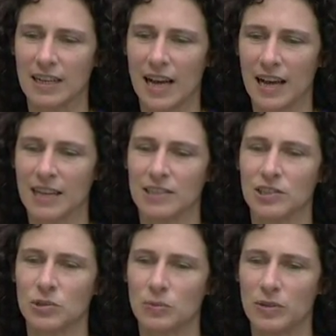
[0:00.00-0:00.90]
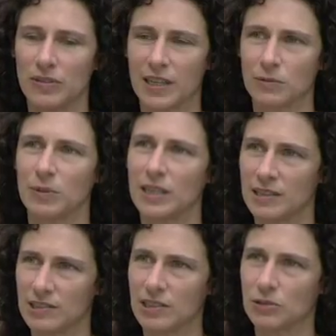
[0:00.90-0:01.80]
as we've had a
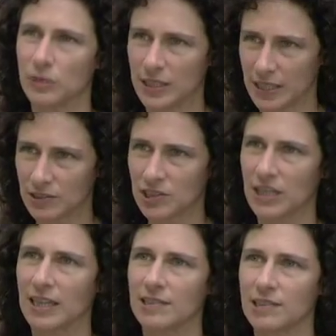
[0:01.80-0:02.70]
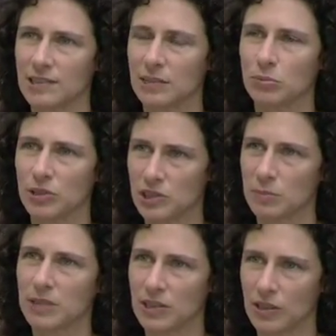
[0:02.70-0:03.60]
rise in greenhouse gases and
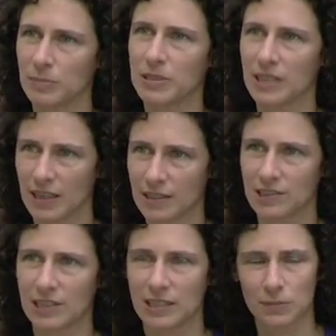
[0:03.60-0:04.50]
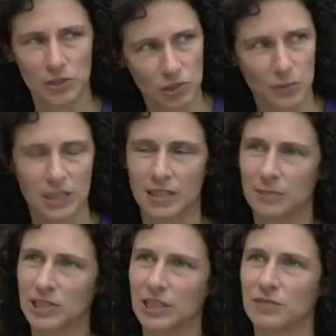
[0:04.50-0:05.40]
principally carbon dioxide, which is what
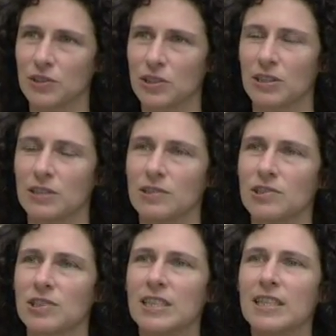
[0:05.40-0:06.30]
comes out of your cars,